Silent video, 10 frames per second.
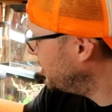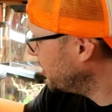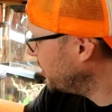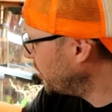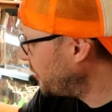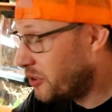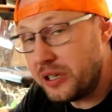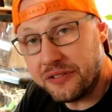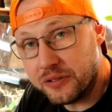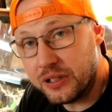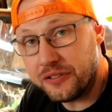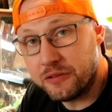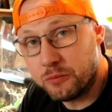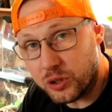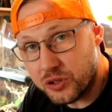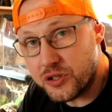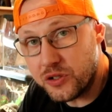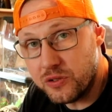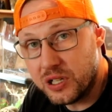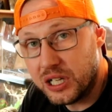you know, if you want
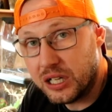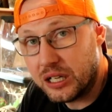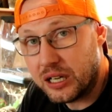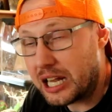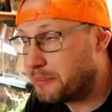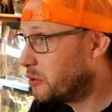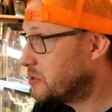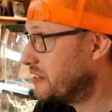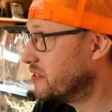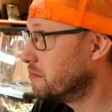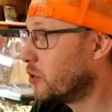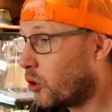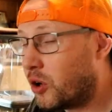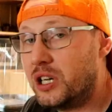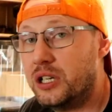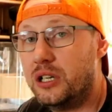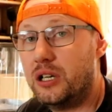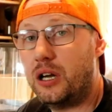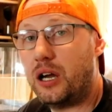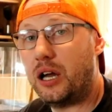to help out even more,
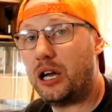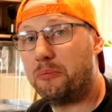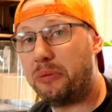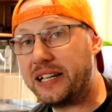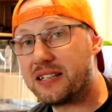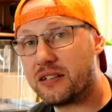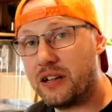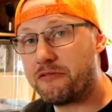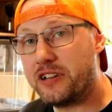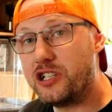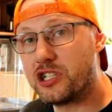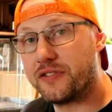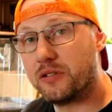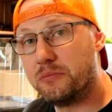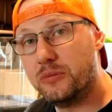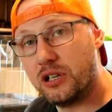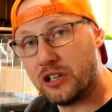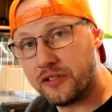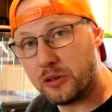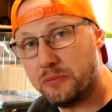buy a range of
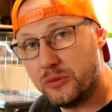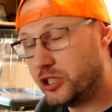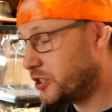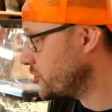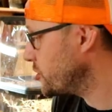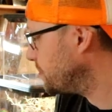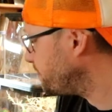our merch.